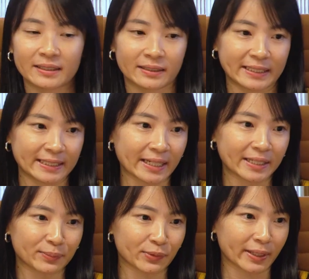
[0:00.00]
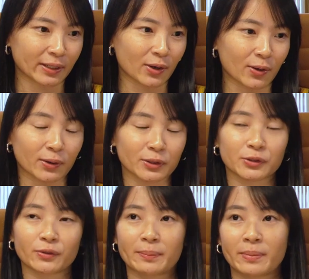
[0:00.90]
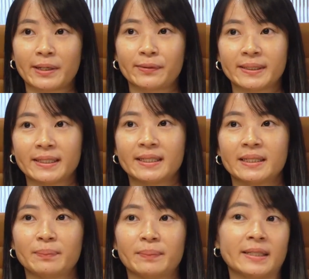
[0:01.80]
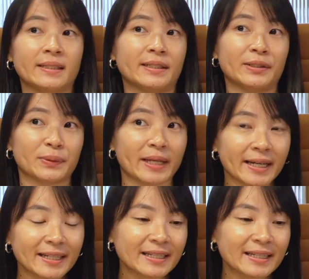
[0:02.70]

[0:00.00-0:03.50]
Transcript: a designer brand called Stradberry, based in the UK.